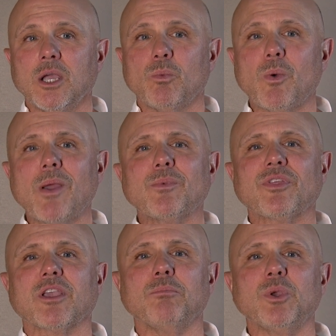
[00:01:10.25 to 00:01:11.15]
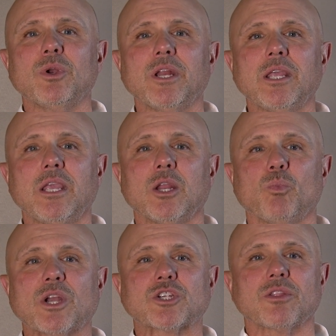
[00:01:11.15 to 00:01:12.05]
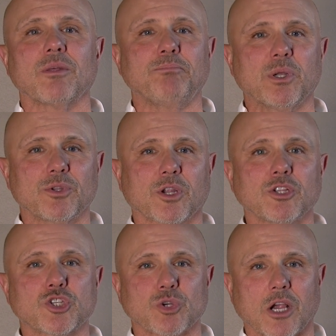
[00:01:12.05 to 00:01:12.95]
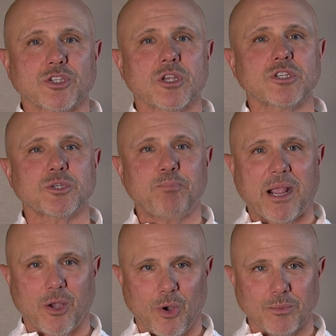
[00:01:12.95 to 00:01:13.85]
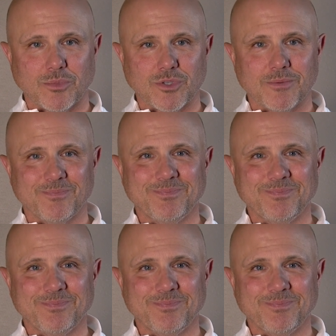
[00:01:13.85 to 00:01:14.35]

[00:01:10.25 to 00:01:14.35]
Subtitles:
we went with a community in which the builder constructs spec homes.